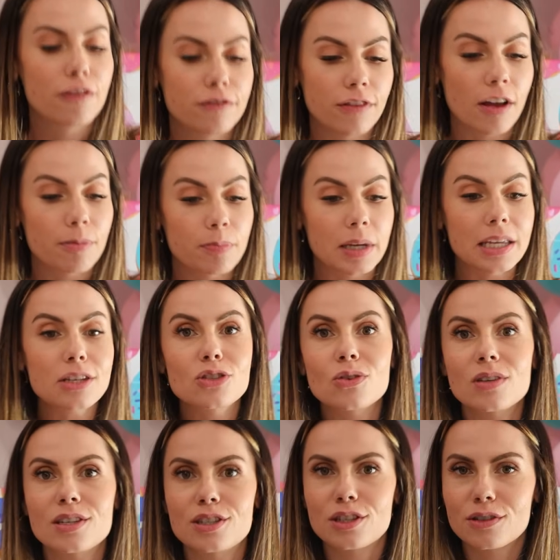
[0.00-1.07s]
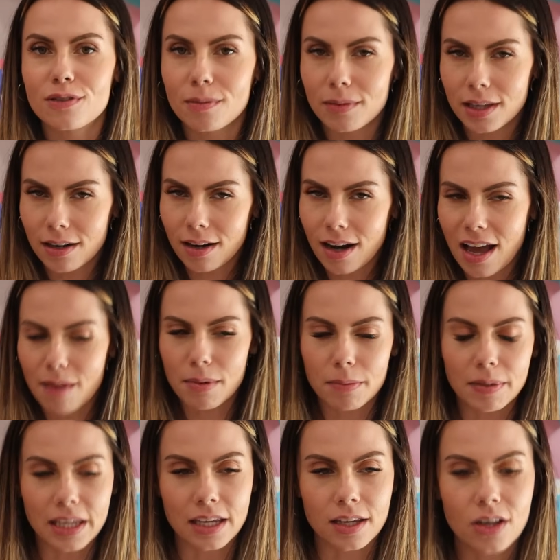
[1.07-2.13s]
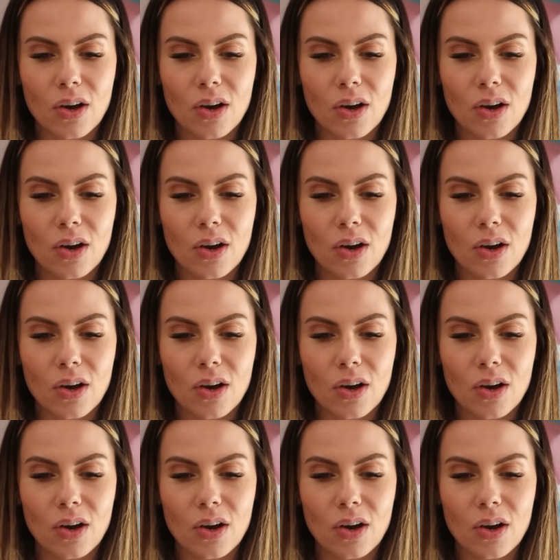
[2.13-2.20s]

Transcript: Fluff Bean, so this is from Little Llama Bean.